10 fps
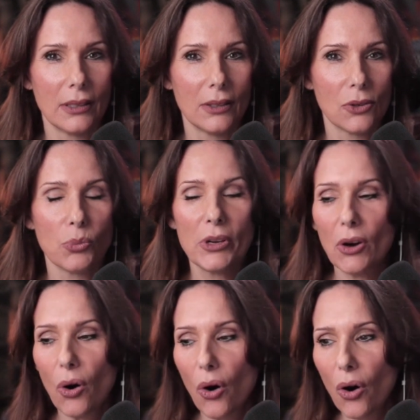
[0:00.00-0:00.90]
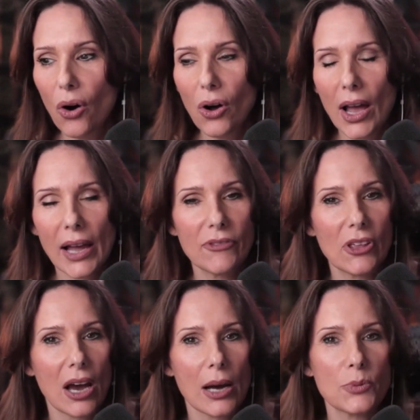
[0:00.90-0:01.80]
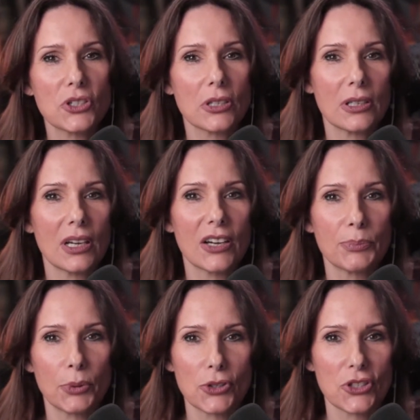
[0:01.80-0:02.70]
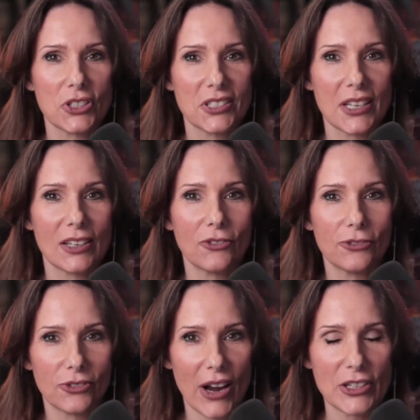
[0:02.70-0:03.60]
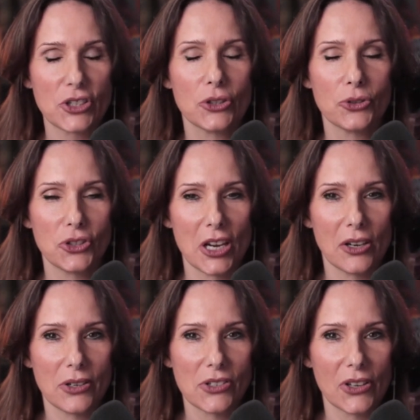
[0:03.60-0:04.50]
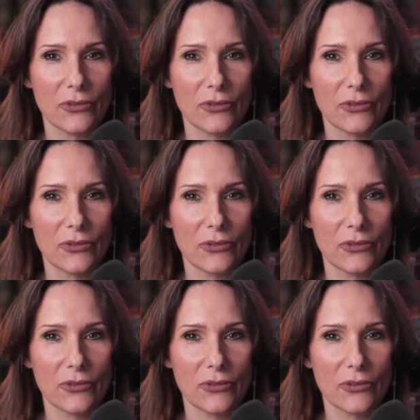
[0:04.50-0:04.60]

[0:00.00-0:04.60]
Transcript: We all have the option of purchasing fractional shares of